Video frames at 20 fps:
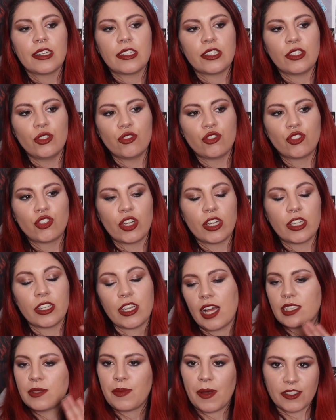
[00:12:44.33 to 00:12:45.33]
you should,
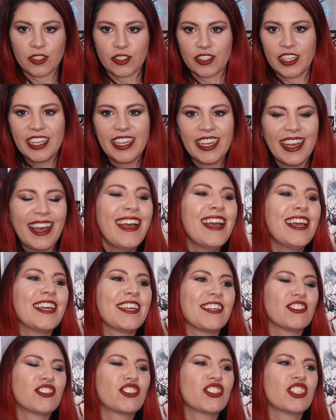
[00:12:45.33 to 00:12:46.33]
not sponsored,
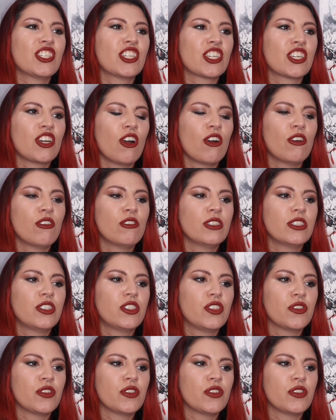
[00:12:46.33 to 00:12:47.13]
you should go